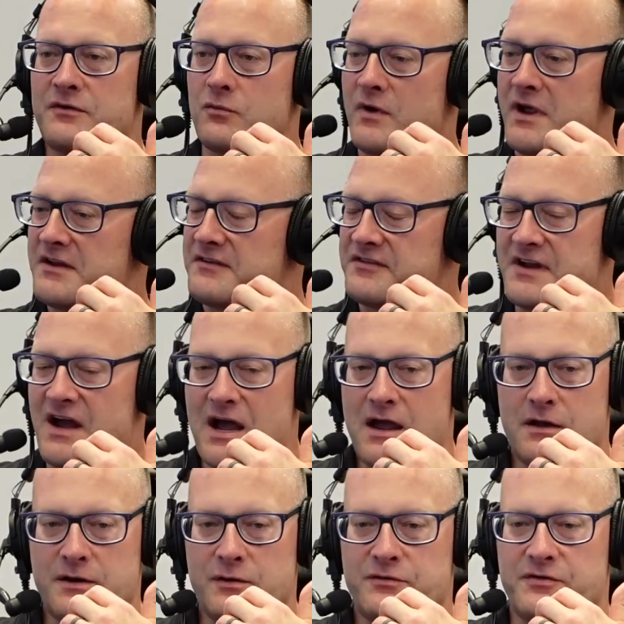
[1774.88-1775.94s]
We had Sty
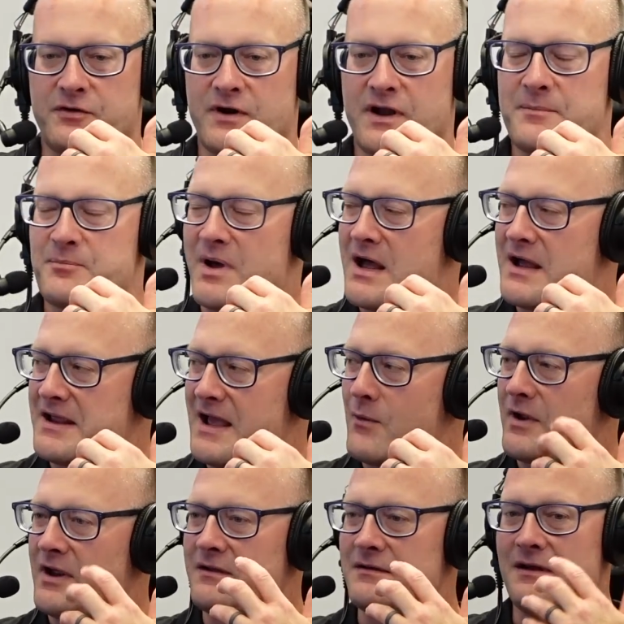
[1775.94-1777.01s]
on. He was a great pod. Yeah,
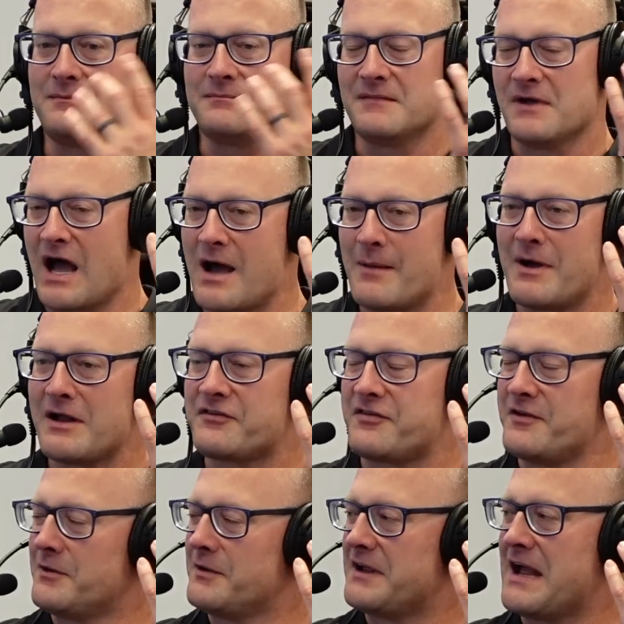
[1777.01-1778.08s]
Amon's
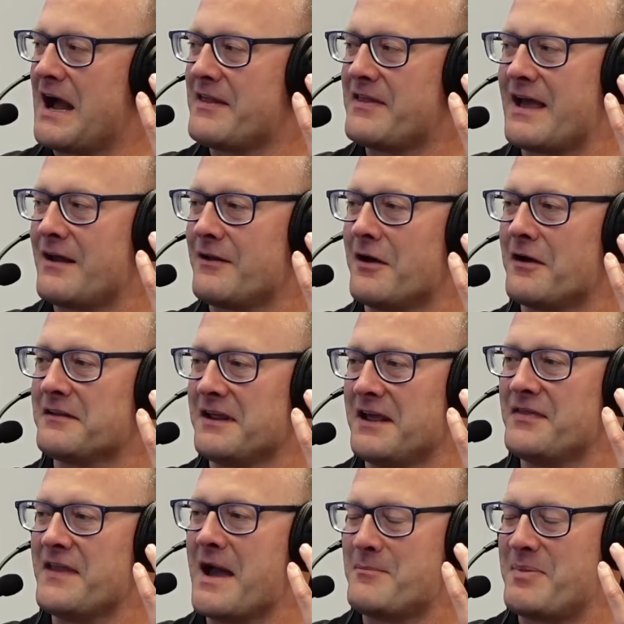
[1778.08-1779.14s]
the only guy that
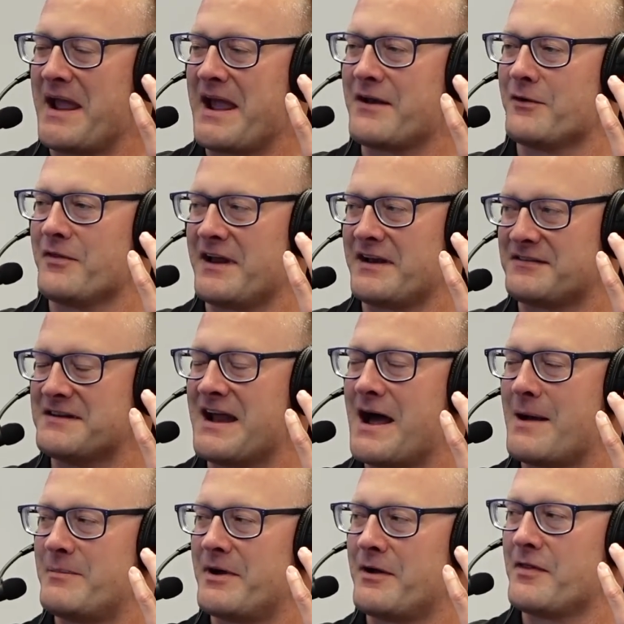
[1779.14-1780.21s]
in that panel that has
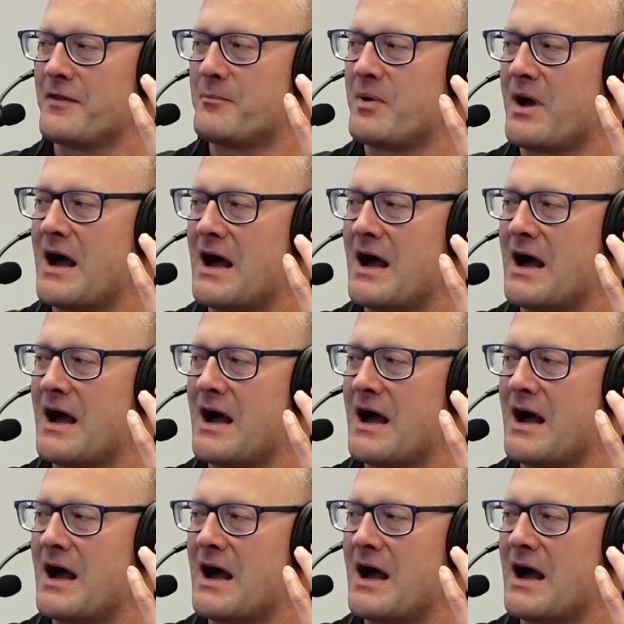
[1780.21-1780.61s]
not been on the pod.